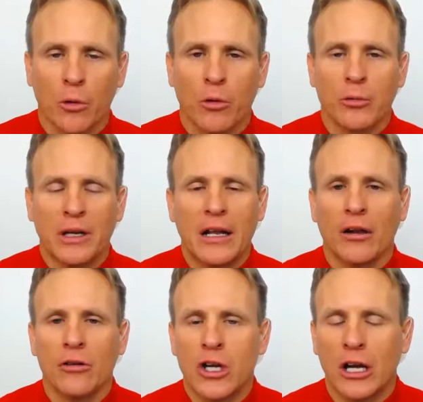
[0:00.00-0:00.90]
with Renita
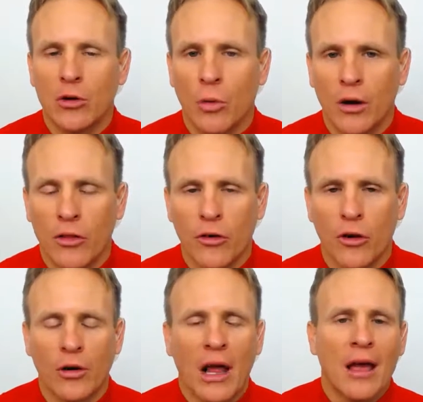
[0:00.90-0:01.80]
on January
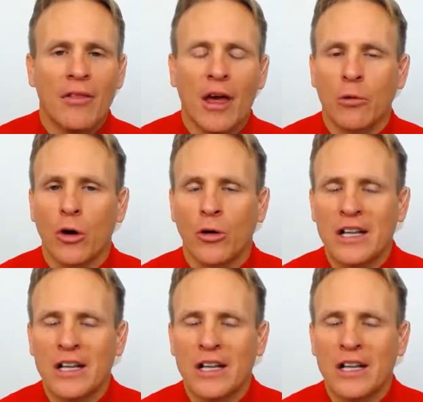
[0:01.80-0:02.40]
3rd. Then we're going to